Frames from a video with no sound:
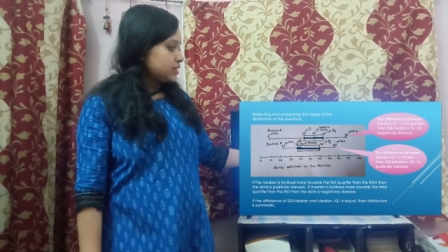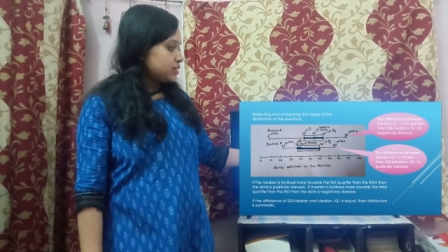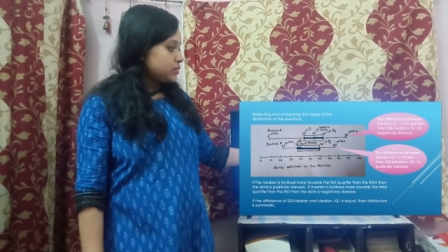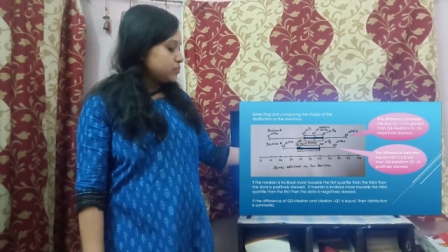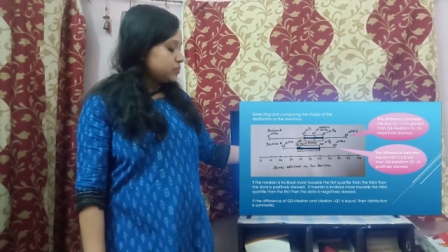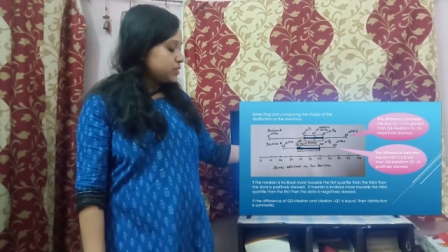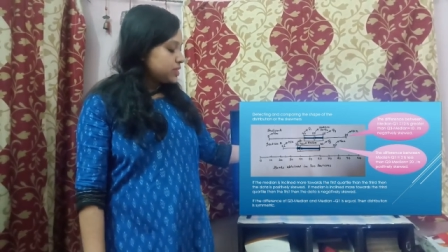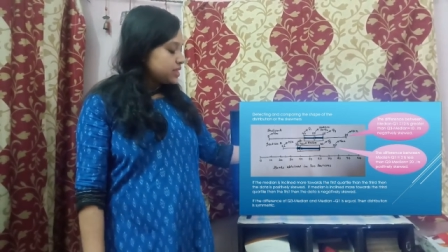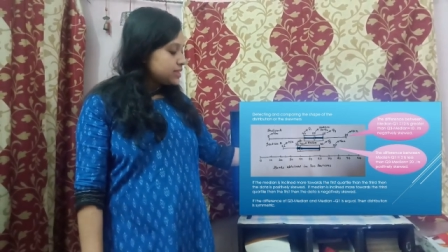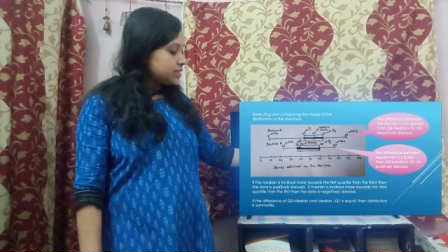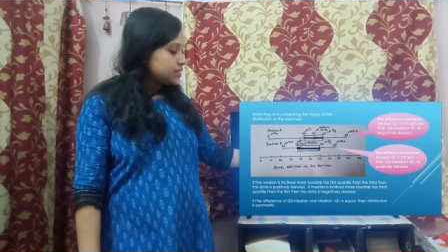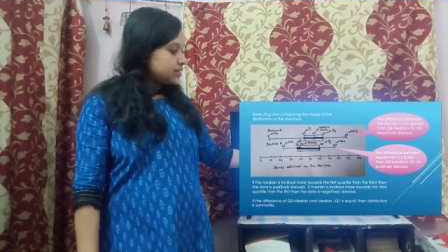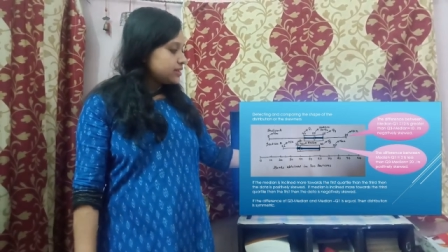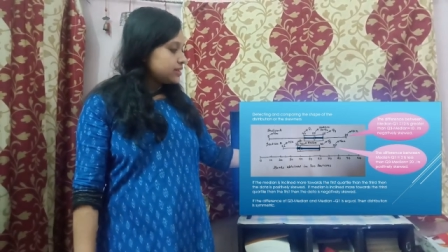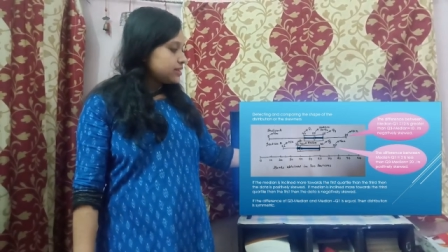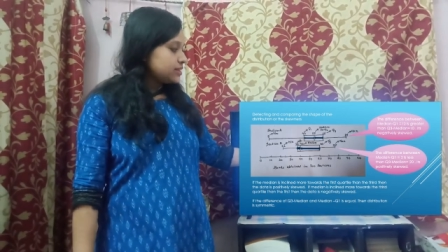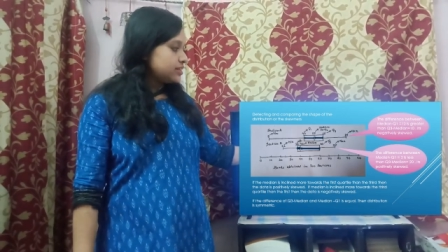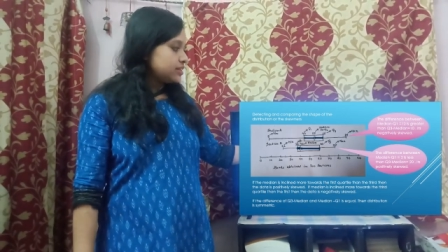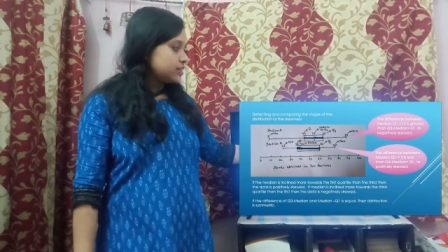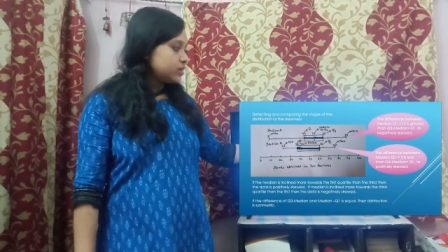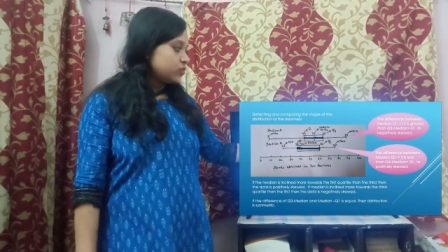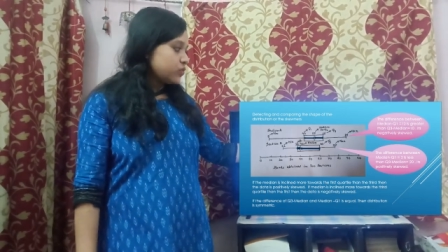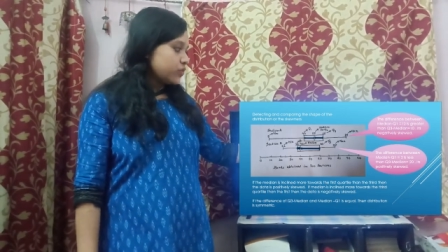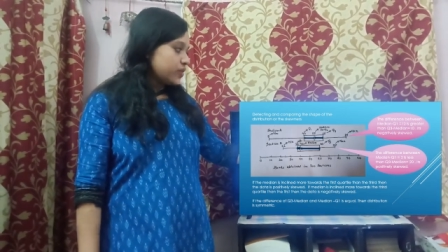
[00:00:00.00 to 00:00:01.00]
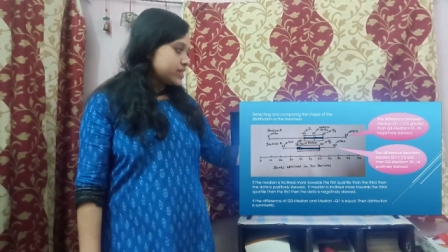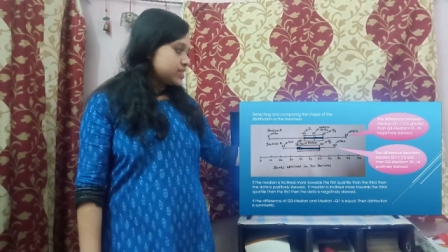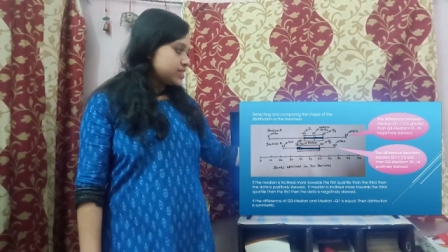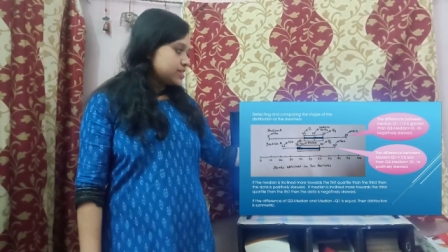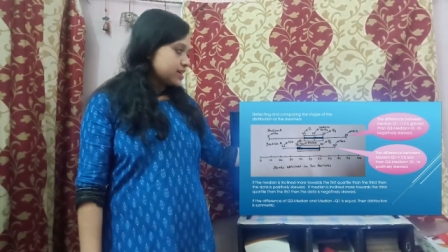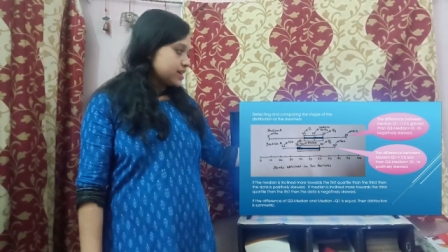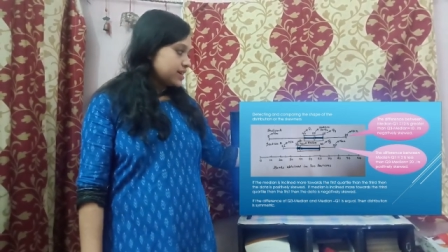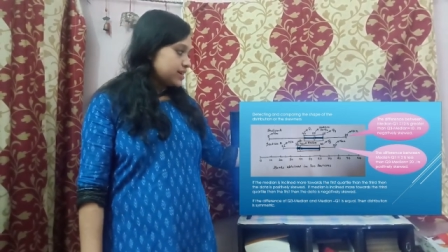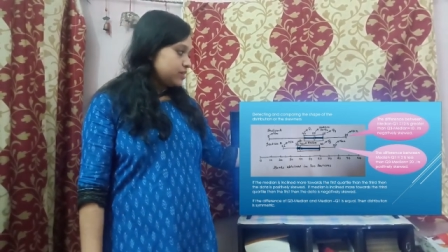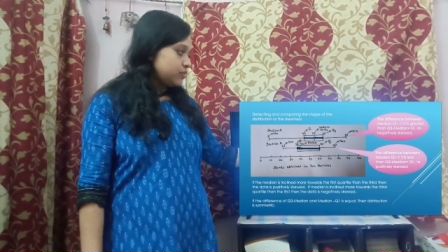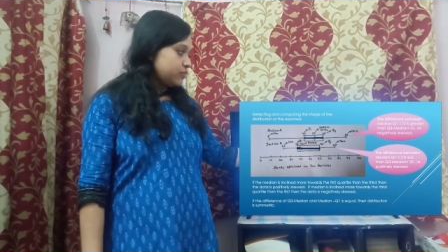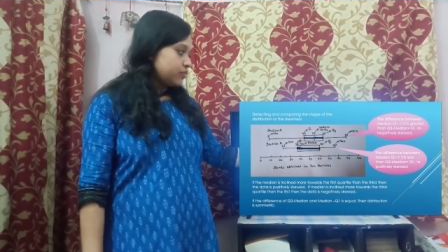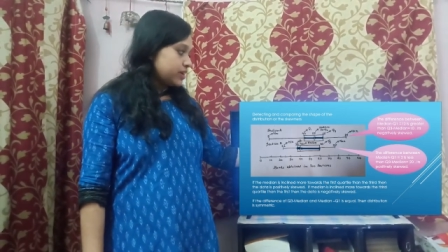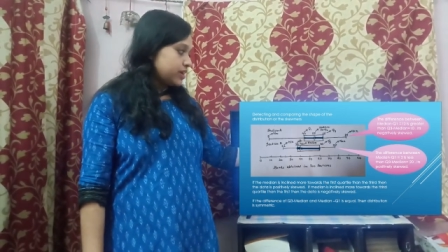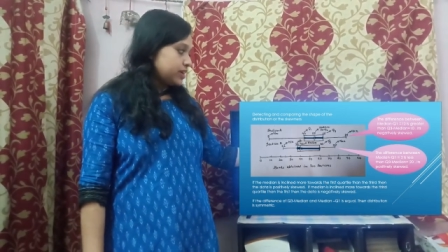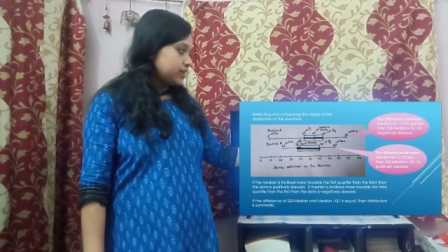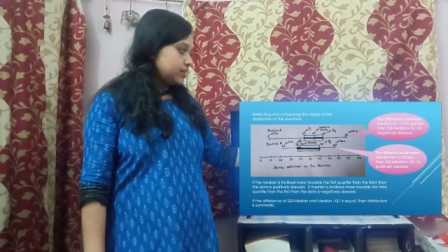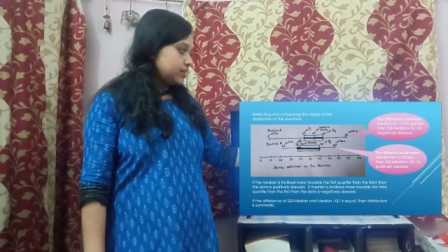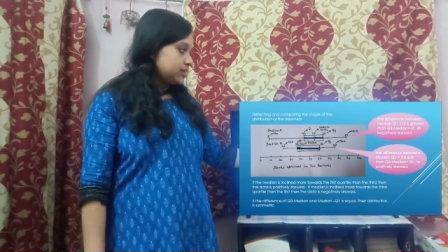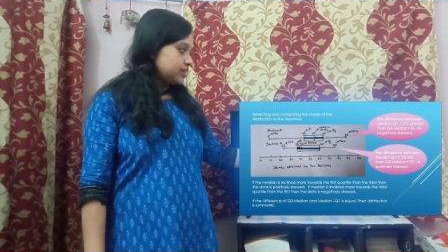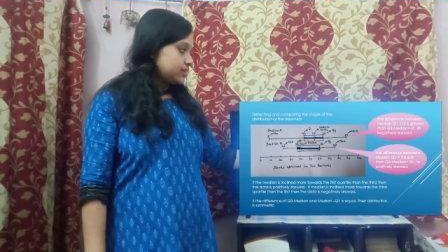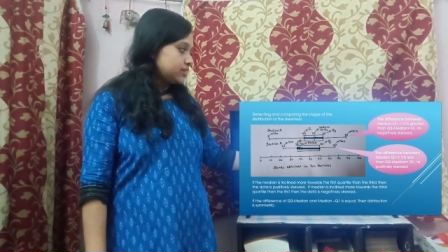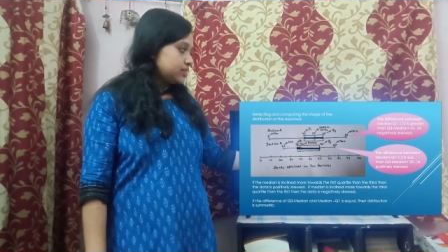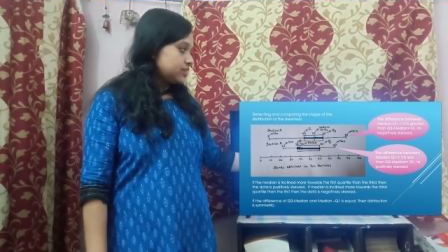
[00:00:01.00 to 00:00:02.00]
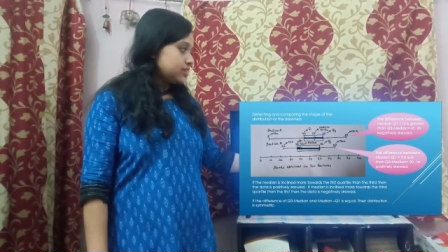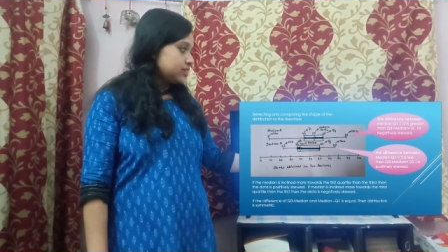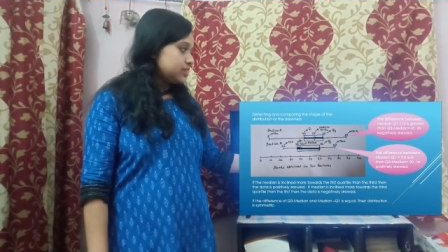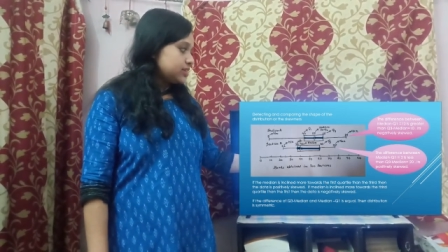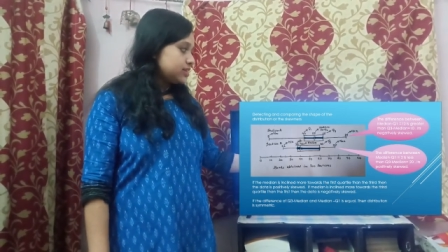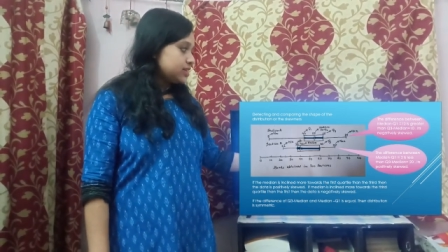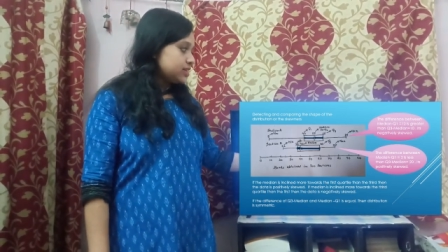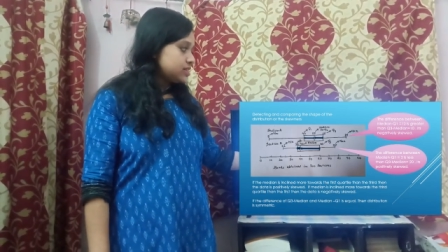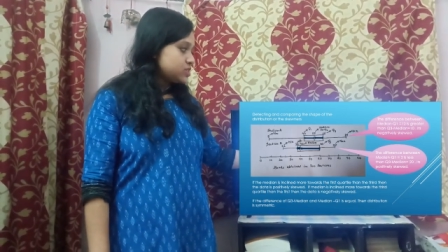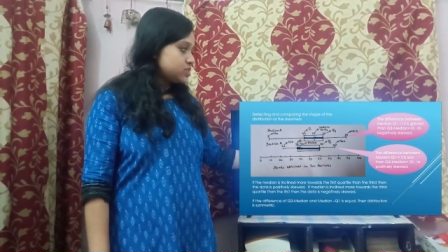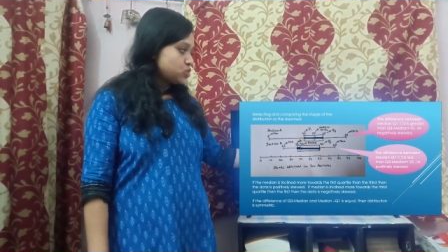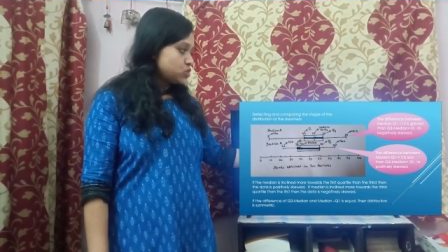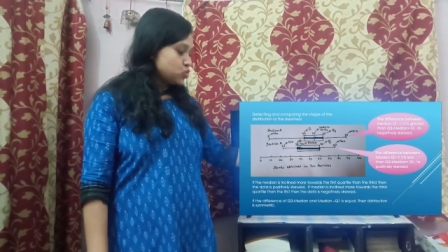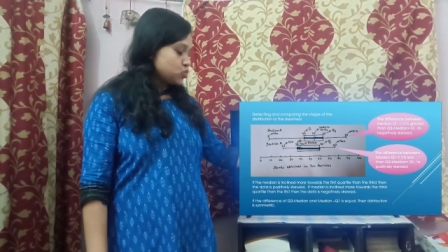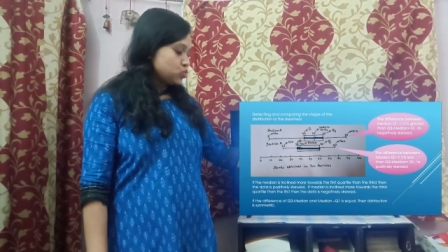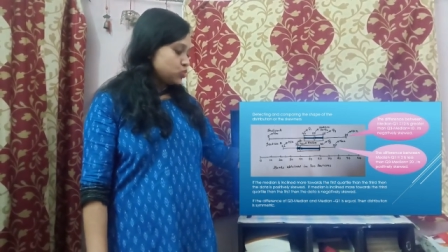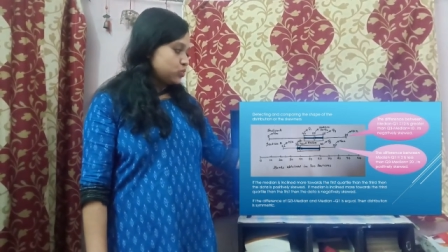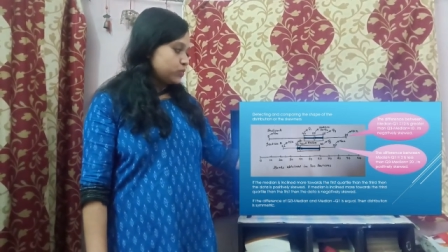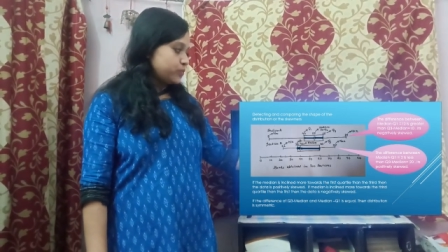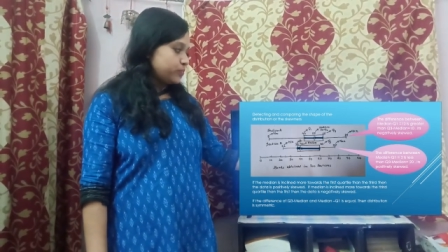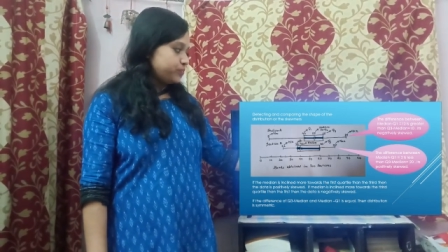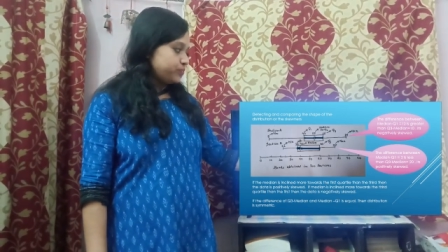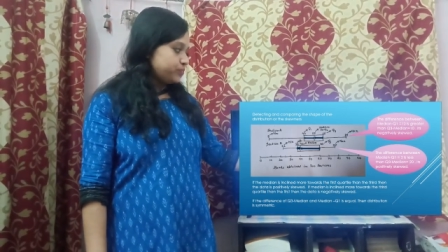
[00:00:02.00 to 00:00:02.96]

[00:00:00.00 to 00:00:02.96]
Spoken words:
the median and the quartile 1 is 2